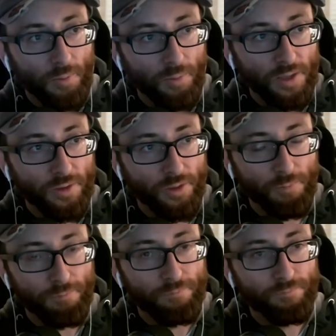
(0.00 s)
But
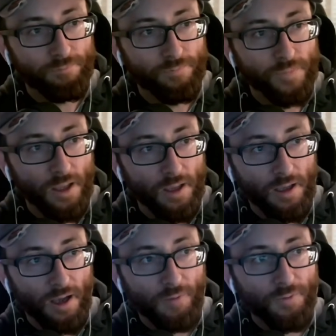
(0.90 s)

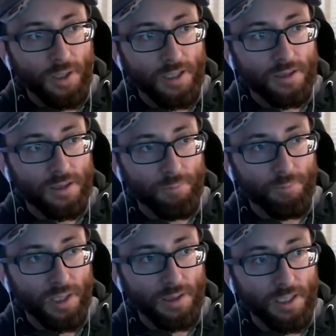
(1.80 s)
I feel like the
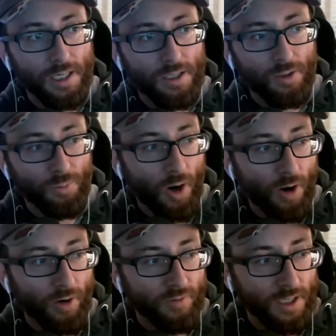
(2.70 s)
political
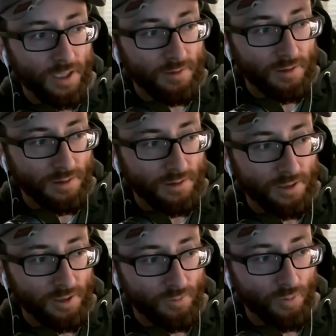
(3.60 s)
part of it is a
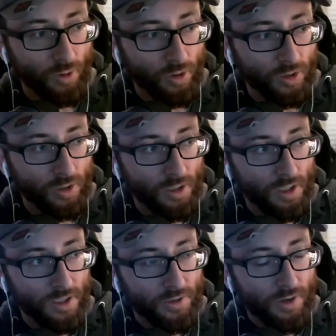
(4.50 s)
little more,
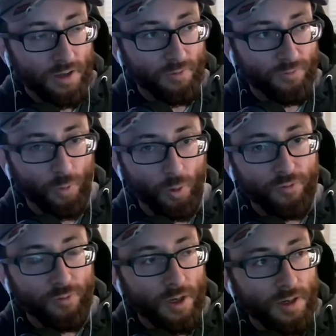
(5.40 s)
not at the
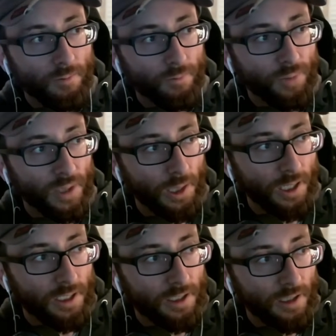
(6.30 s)
forefront, but
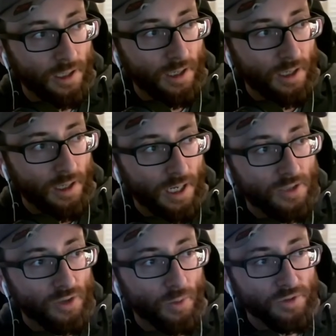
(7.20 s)
like
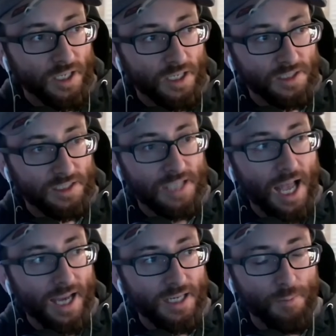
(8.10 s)
it's almost like a
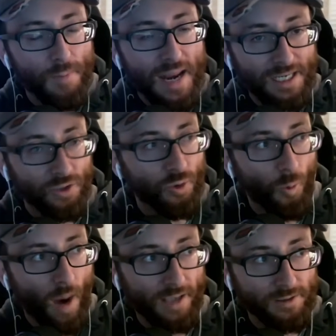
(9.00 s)
side main
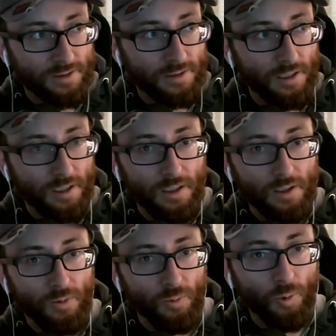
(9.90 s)
quest.
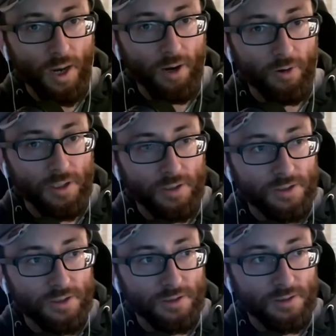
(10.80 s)

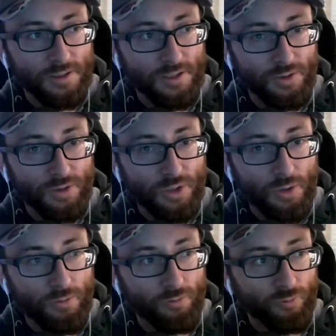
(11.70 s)
Whereas you
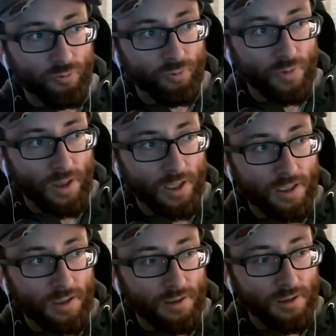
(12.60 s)
don't like